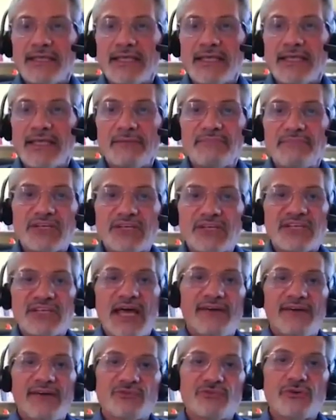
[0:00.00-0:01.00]
Because
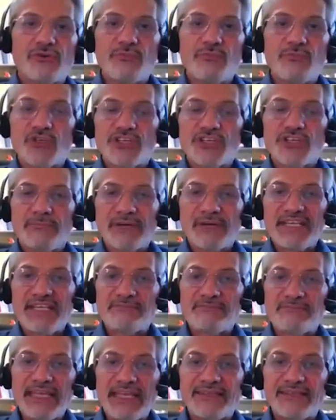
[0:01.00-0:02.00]
after a merger, company is
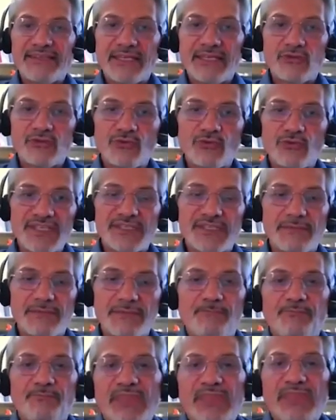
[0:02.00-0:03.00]
maintaining two systems.
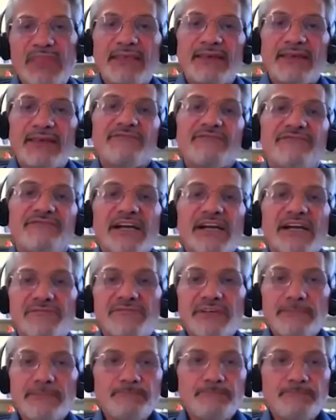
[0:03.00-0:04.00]
Very
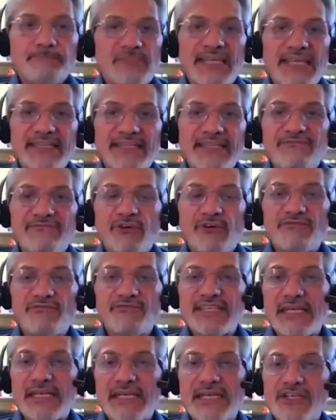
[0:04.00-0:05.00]
often, it involves the
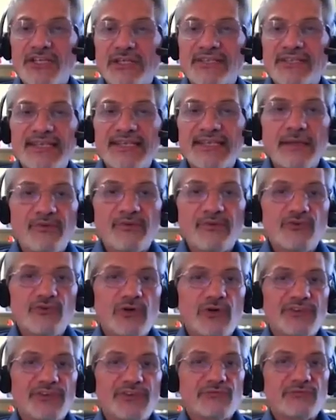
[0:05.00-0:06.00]
selection and setup of new
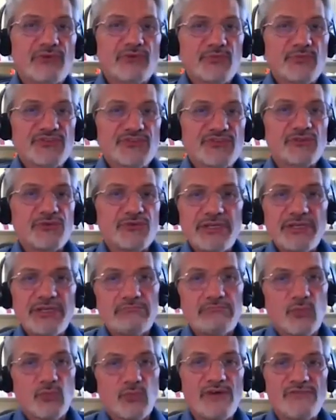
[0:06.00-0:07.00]
content repository,
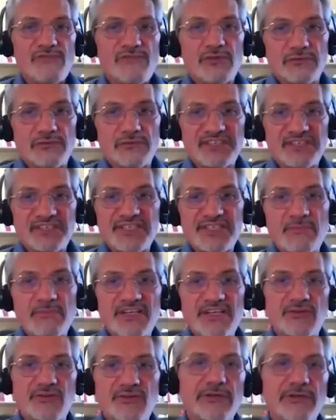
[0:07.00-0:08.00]
whether
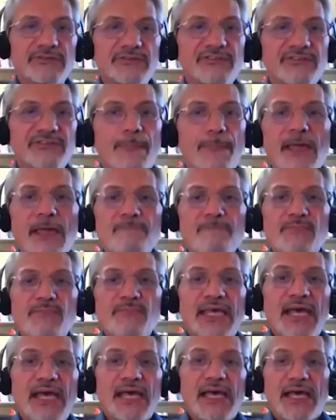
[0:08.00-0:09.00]
CCMS or not.
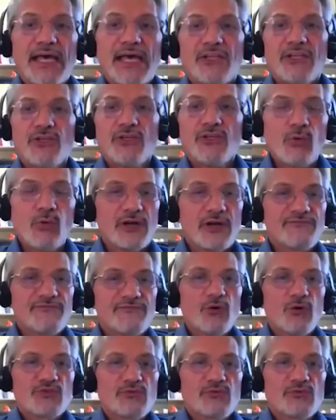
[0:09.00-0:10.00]
New
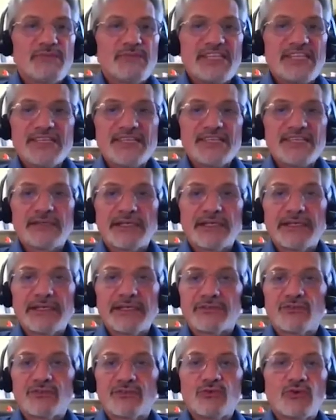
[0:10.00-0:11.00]
workflows will be
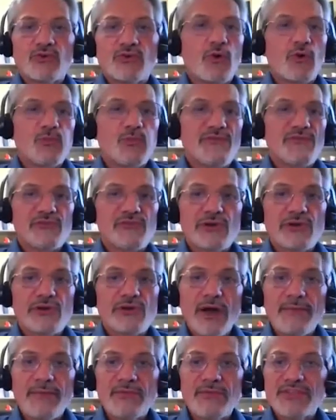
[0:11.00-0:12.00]
designed to cope with
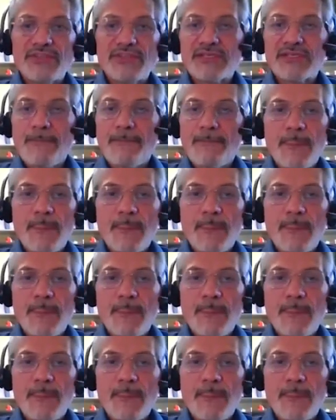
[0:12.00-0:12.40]
requirements.